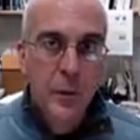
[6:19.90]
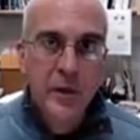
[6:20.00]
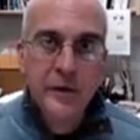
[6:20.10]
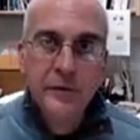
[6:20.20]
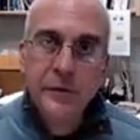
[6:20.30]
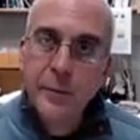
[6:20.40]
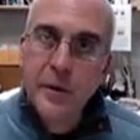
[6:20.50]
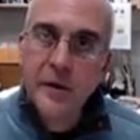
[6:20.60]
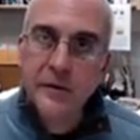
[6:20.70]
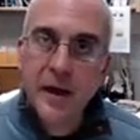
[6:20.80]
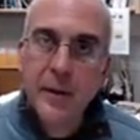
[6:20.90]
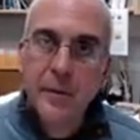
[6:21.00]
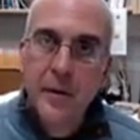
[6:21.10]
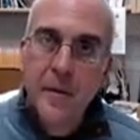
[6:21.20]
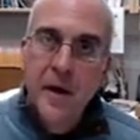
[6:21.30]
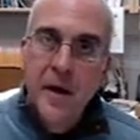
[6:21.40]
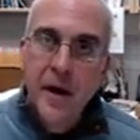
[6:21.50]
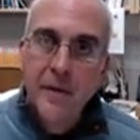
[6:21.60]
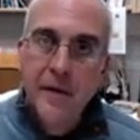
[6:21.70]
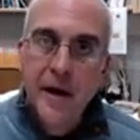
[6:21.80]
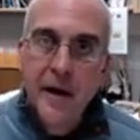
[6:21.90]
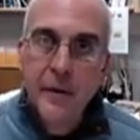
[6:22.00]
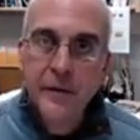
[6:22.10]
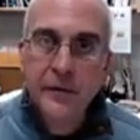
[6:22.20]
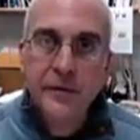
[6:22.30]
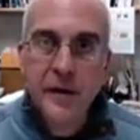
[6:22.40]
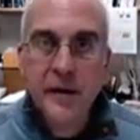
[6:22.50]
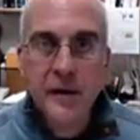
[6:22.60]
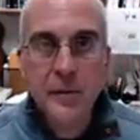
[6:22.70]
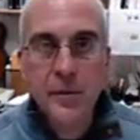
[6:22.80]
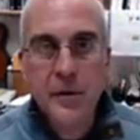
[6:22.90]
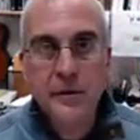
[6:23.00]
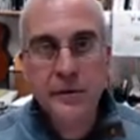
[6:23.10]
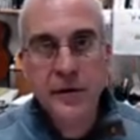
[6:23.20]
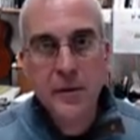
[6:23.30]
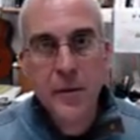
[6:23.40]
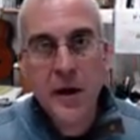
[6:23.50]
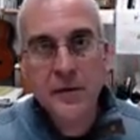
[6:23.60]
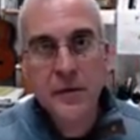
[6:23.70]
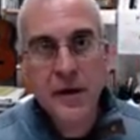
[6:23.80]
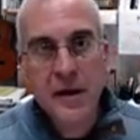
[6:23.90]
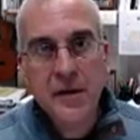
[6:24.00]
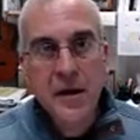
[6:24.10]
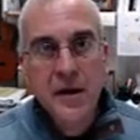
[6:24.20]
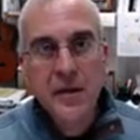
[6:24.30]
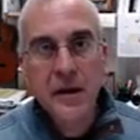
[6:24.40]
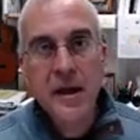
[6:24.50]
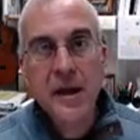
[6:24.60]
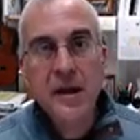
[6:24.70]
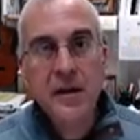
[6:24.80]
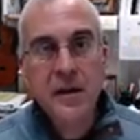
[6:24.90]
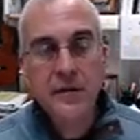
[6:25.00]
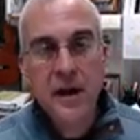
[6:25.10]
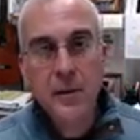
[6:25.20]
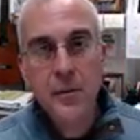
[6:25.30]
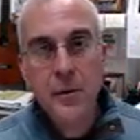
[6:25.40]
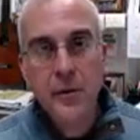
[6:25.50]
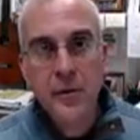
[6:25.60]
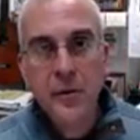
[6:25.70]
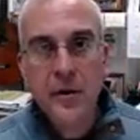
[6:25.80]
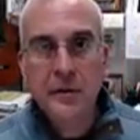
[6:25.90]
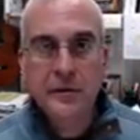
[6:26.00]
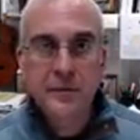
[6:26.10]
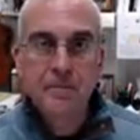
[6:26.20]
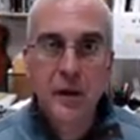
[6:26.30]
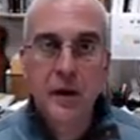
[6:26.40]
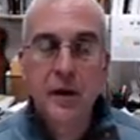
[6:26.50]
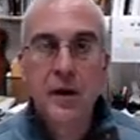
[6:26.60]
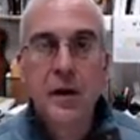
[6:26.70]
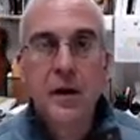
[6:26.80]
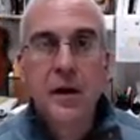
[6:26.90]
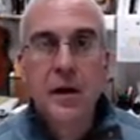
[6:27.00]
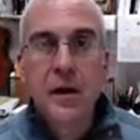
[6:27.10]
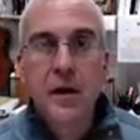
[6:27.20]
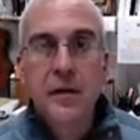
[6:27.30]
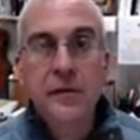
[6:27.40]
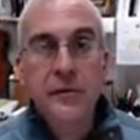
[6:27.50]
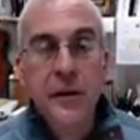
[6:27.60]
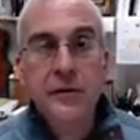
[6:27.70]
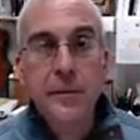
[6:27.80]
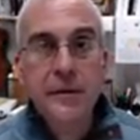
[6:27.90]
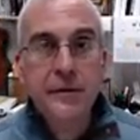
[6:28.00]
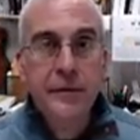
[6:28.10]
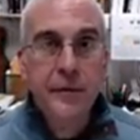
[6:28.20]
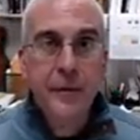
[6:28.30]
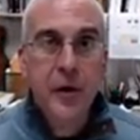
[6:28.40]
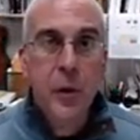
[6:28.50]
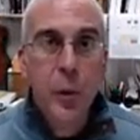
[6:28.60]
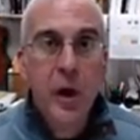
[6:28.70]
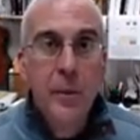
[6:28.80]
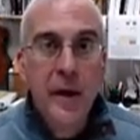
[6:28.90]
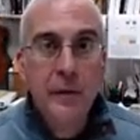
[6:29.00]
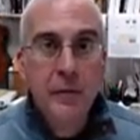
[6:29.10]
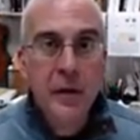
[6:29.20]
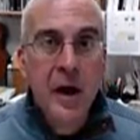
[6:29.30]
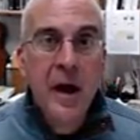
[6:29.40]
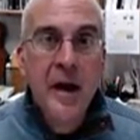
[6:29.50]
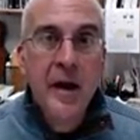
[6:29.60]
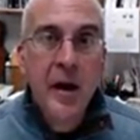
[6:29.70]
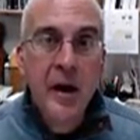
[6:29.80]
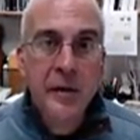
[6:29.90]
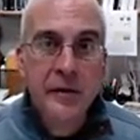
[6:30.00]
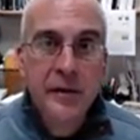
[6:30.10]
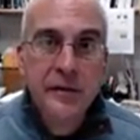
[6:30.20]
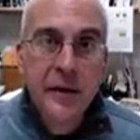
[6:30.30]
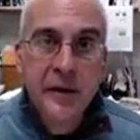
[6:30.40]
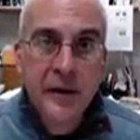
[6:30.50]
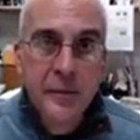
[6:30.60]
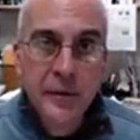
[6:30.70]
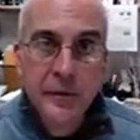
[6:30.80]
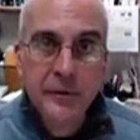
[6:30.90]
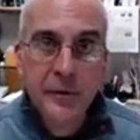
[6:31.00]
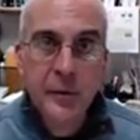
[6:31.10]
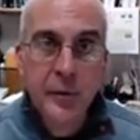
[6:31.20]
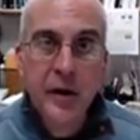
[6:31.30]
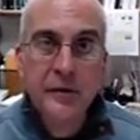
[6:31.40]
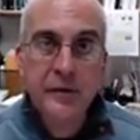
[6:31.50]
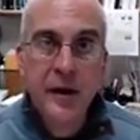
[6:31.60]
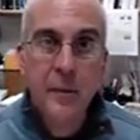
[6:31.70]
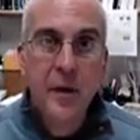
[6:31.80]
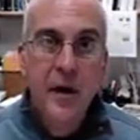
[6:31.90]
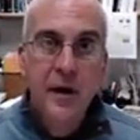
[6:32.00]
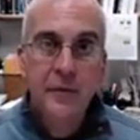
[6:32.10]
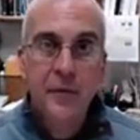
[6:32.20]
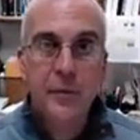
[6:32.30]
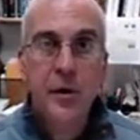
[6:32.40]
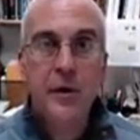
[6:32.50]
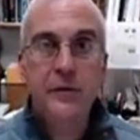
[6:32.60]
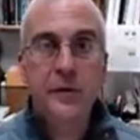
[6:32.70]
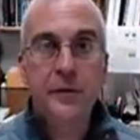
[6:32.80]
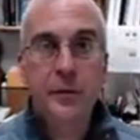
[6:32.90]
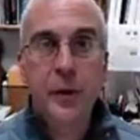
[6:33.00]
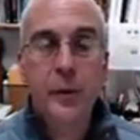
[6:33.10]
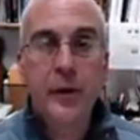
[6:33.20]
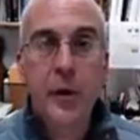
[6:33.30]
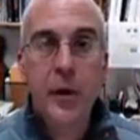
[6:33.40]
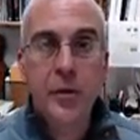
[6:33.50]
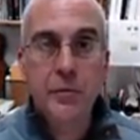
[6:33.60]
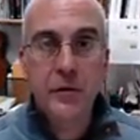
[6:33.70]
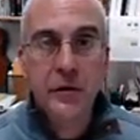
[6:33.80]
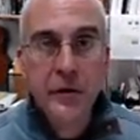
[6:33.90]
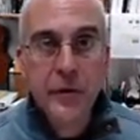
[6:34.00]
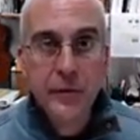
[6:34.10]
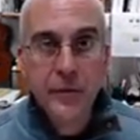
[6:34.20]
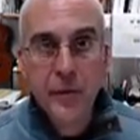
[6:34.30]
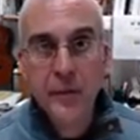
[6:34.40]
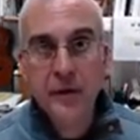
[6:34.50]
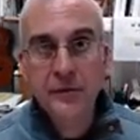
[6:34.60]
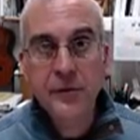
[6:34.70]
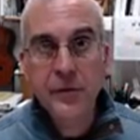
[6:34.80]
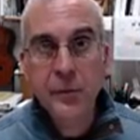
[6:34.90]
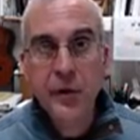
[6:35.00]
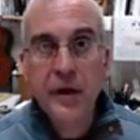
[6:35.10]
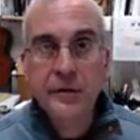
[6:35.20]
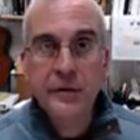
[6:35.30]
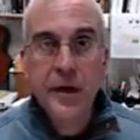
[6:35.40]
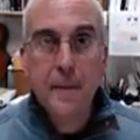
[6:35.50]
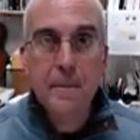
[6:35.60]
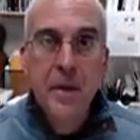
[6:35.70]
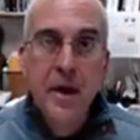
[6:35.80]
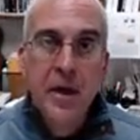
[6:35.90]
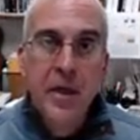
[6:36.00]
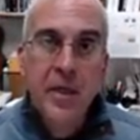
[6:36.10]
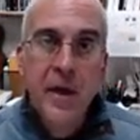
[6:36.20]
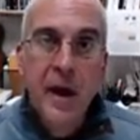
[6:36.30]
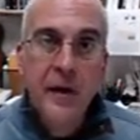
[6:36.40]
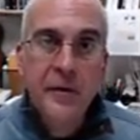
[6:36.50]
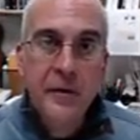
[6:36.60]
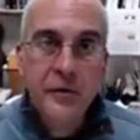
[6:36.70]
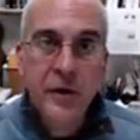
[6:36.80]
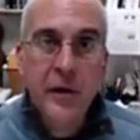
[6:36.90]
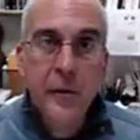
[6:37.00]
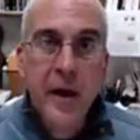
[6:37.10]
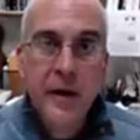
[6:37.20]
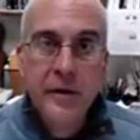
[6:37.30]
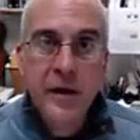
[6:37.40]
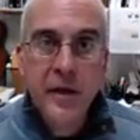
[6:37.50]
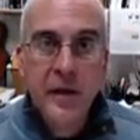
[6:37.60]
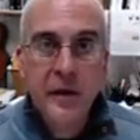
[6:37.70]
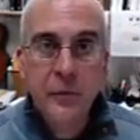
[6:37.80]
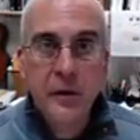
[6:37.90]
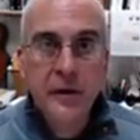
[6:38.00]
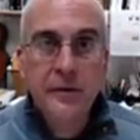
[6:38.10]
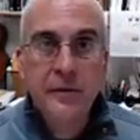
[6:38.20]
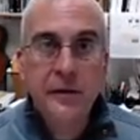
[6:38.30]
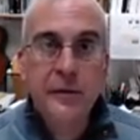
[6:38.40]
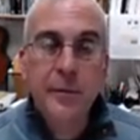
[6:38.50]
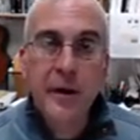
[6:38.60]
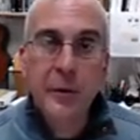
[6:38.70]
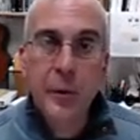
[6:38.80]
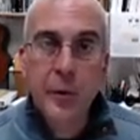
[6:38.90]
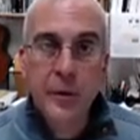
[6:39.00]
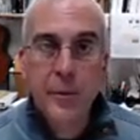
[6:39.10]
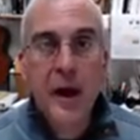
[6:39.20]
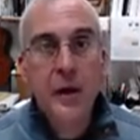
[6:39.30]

Well, that's just one example of how descending inputs can modulate the gain of gamma motor neurons. These adjustments very well may rely on descending inputs from the brainstem from parts of what we call the reticular formation of the brainstem that generate and then release in the spinal cord